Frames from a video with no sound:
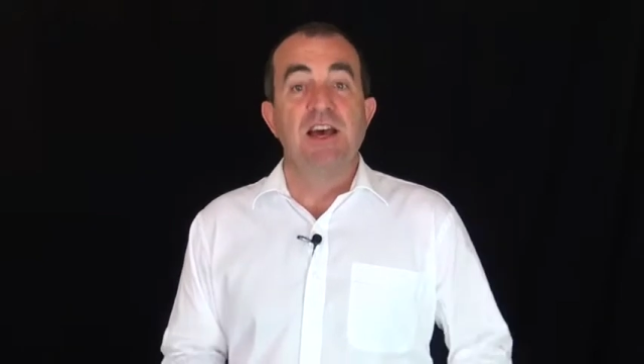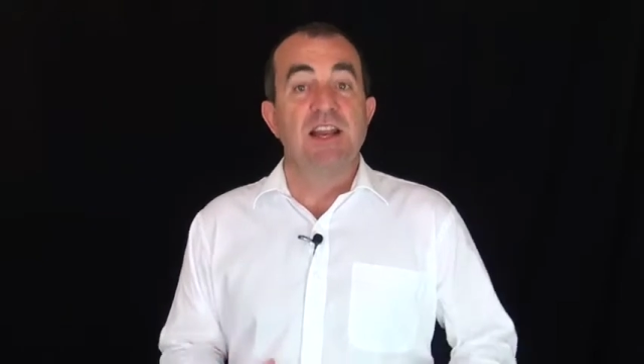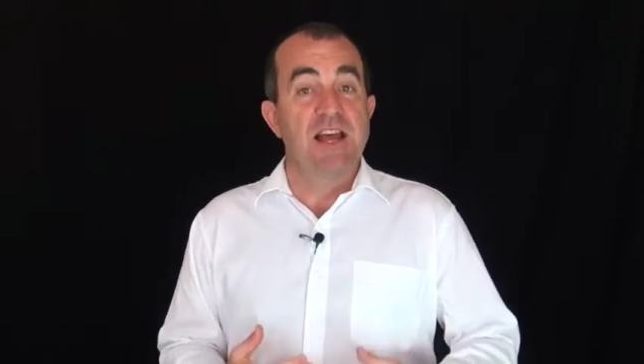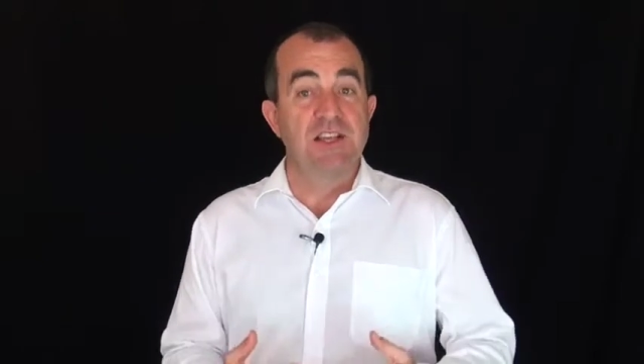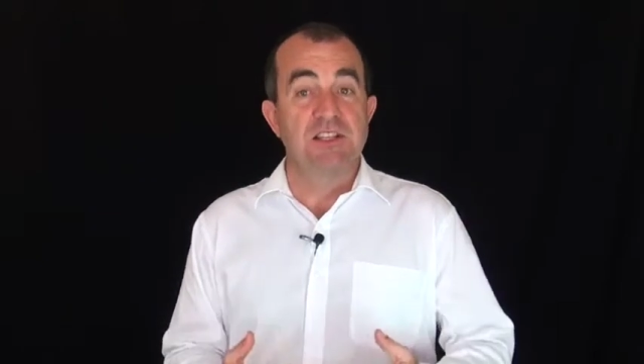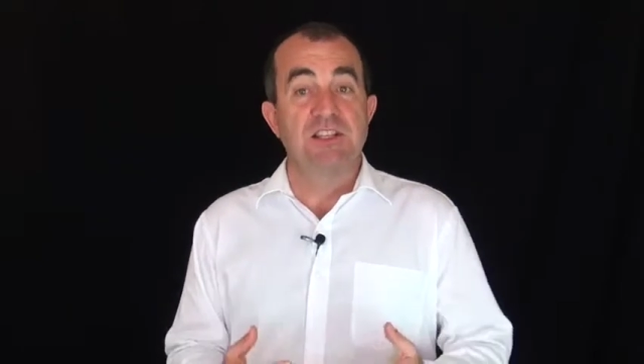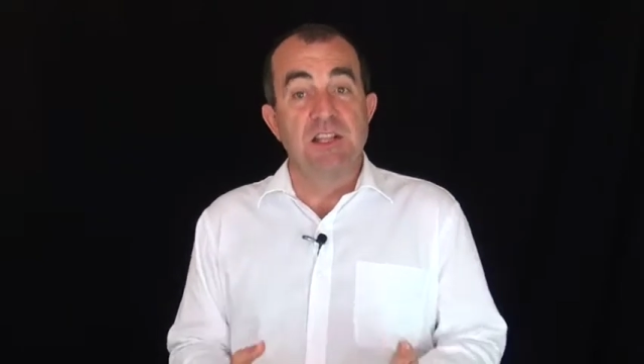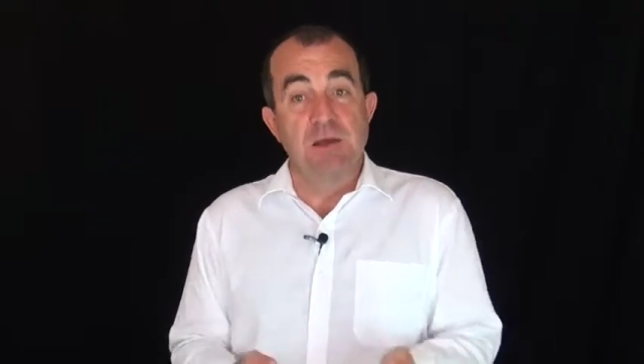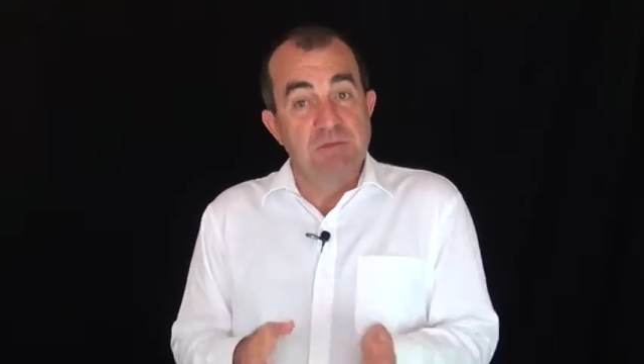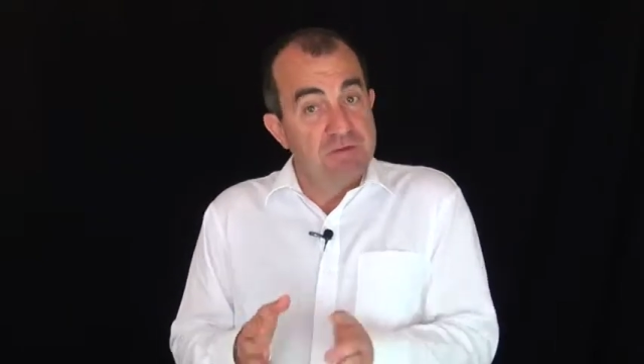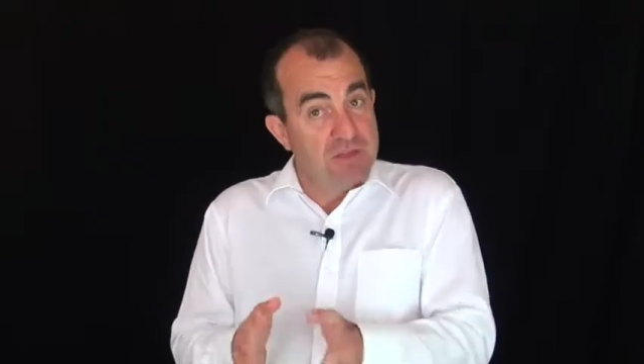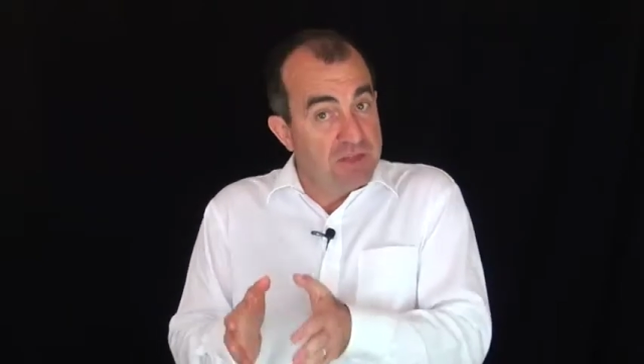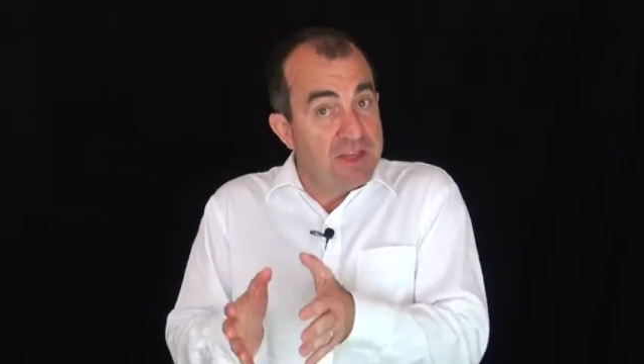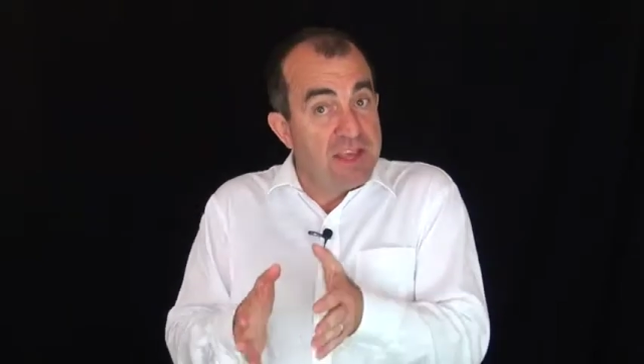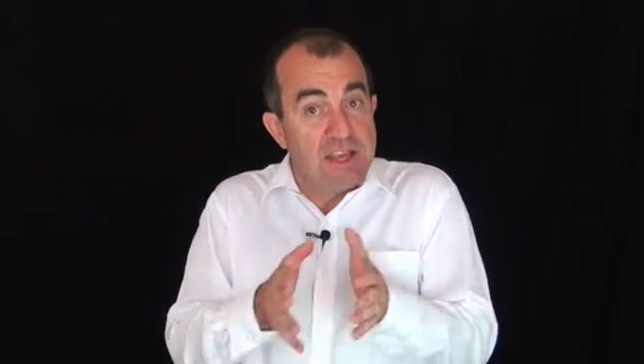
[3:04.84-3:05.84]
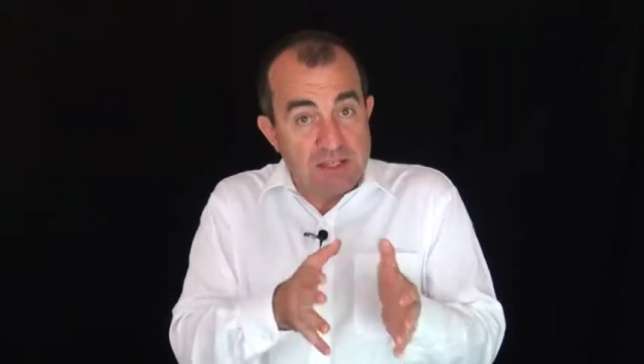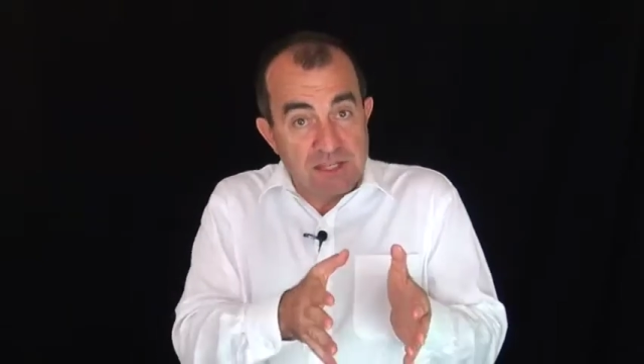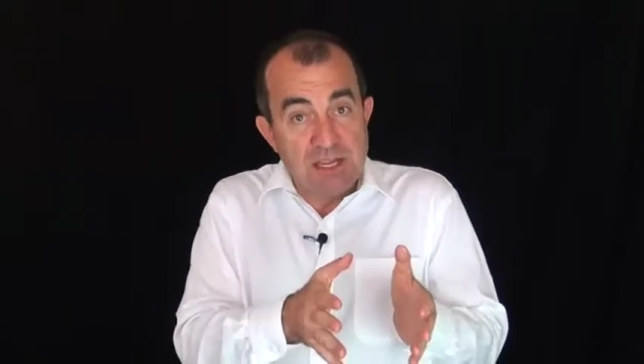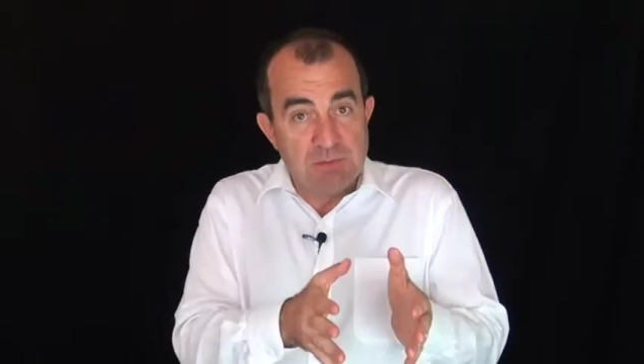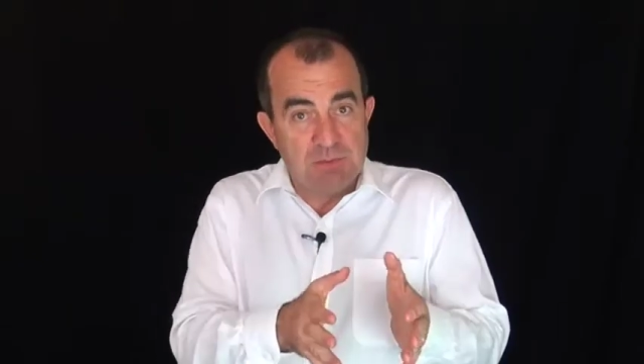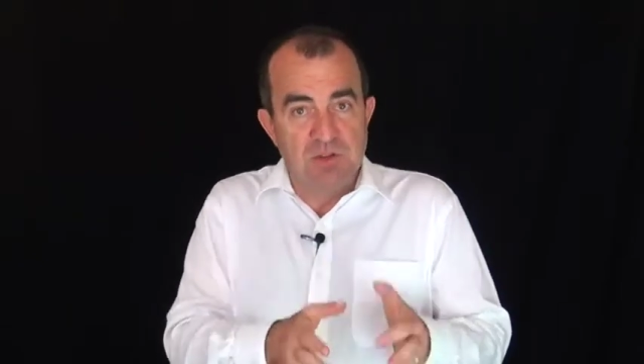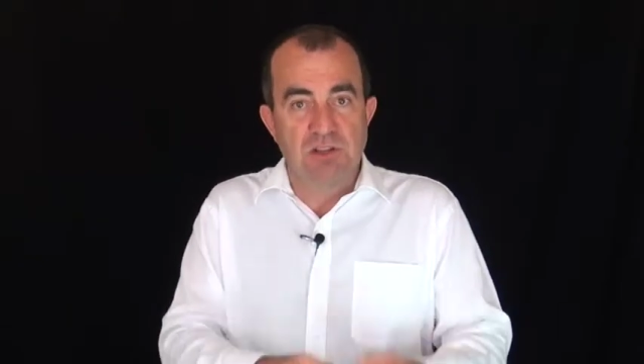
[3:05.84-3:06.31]
and asking them for their
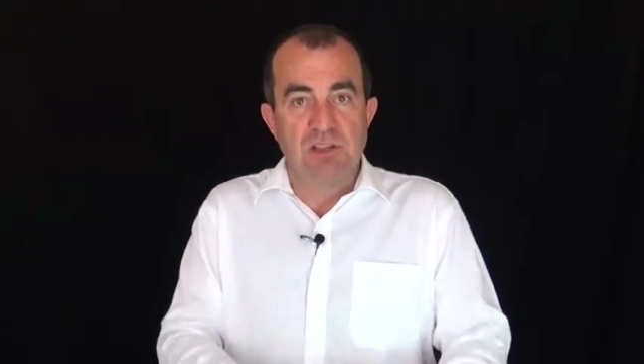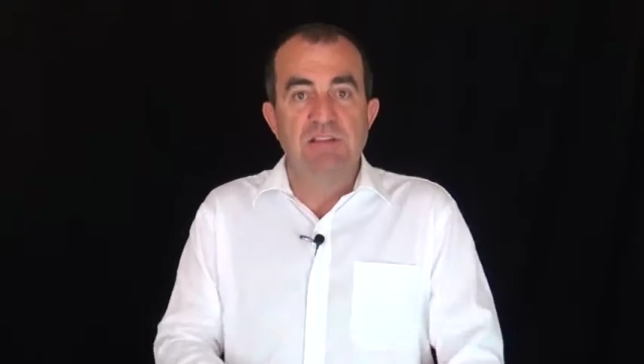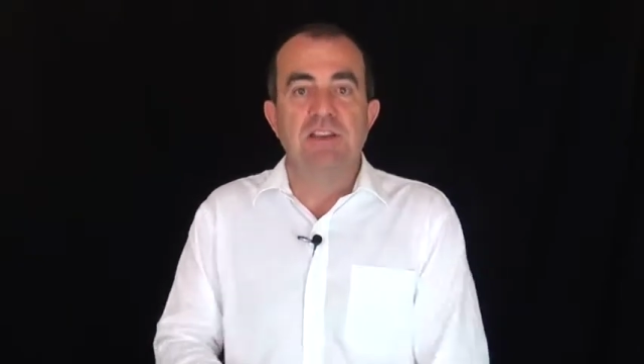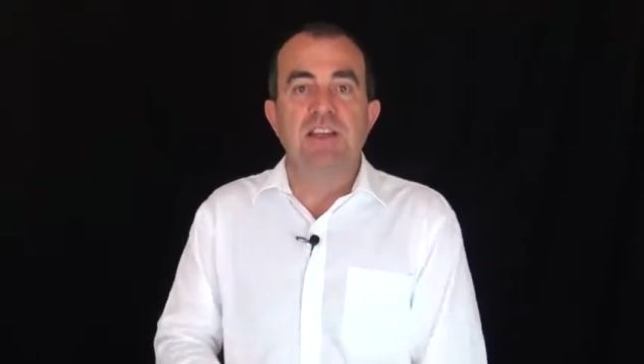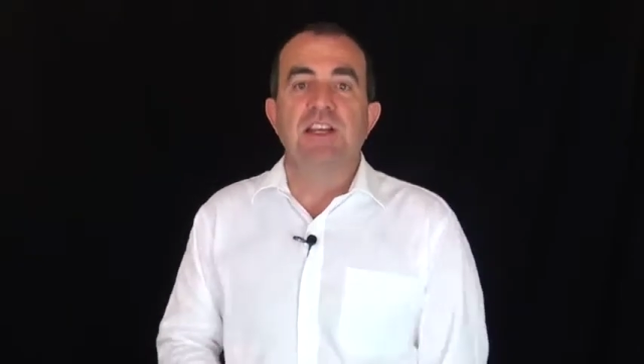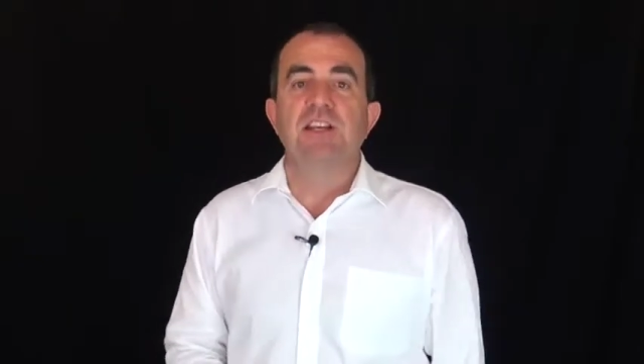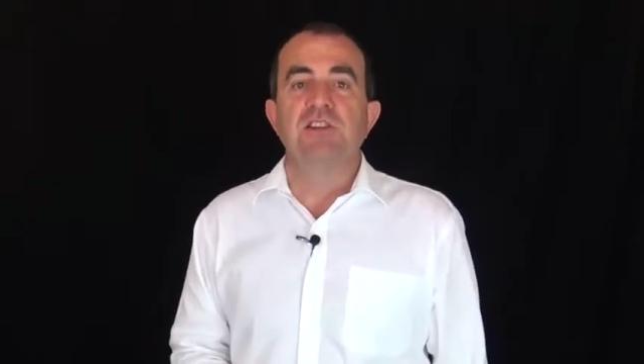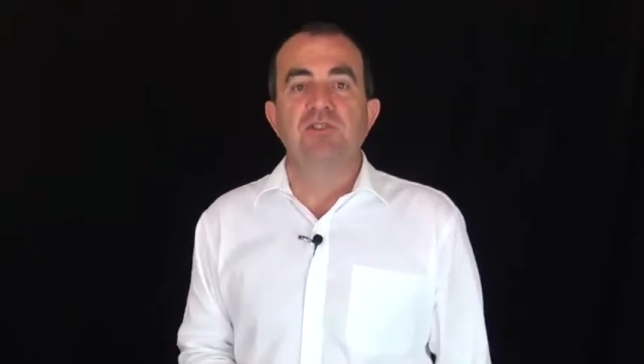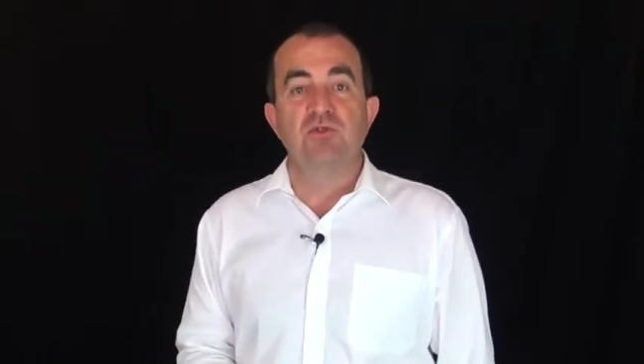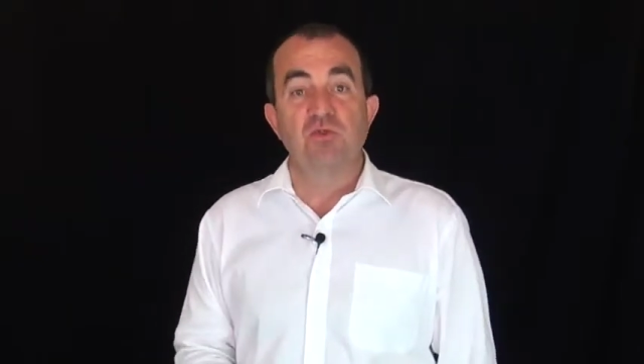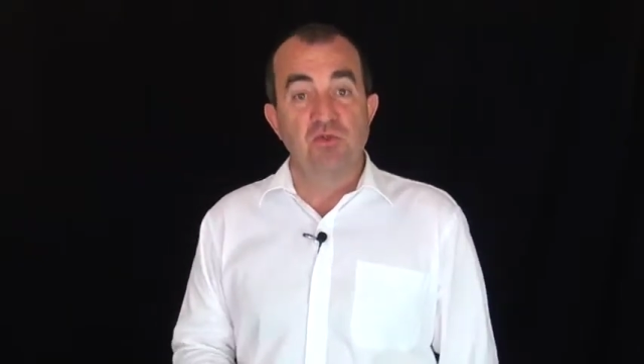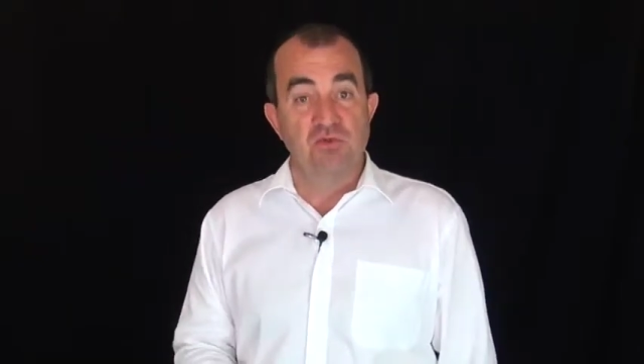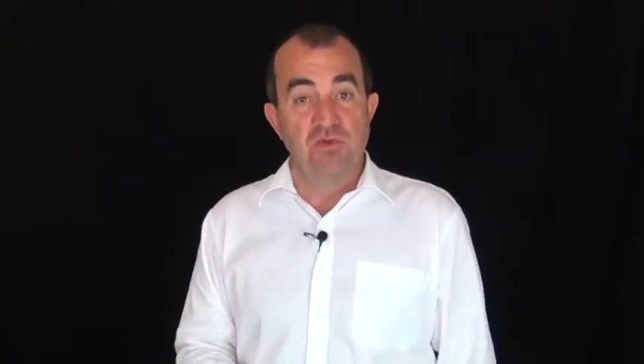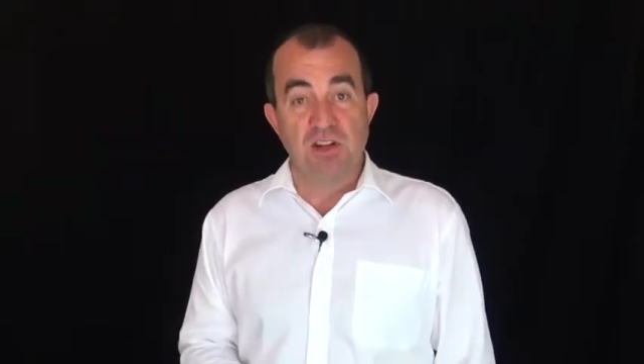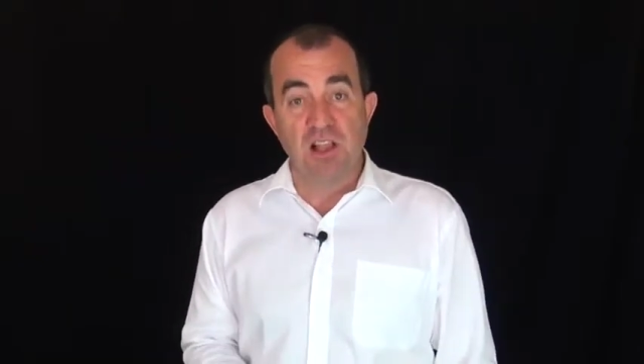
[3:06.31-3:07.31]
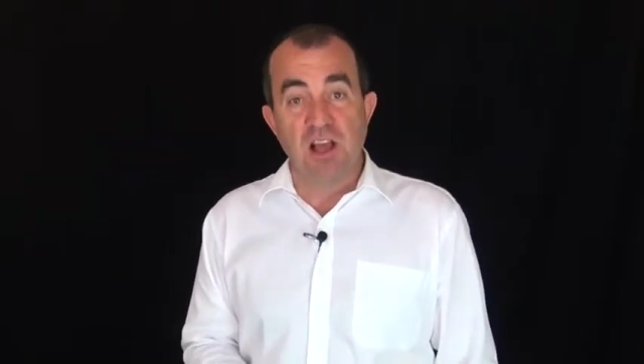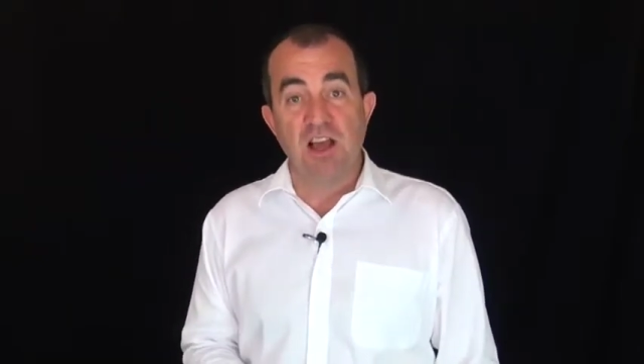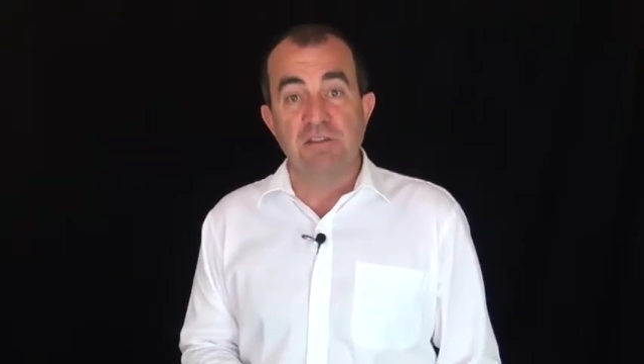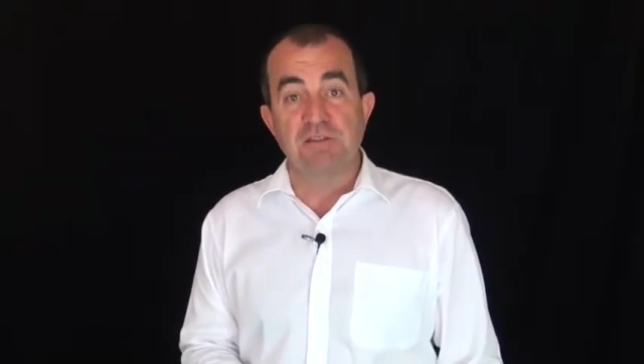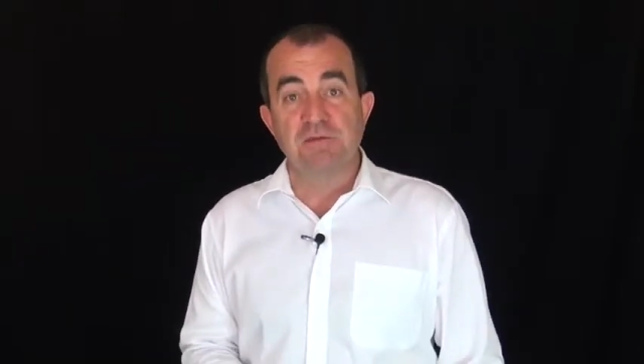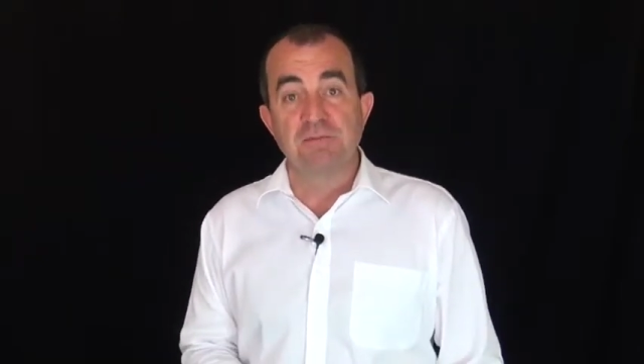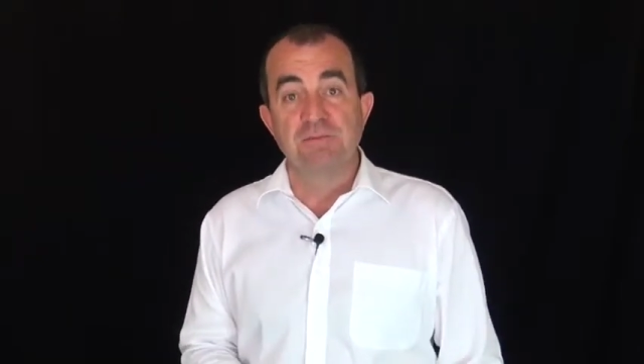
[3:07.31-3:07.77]
tips on living an extraordinary
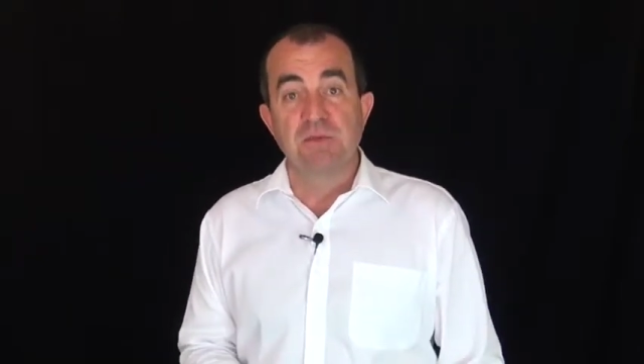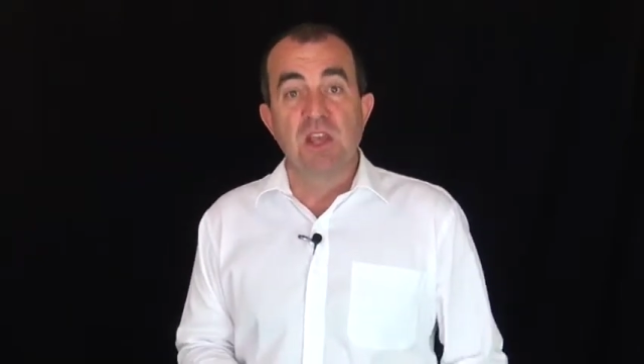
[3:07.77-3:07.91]
life,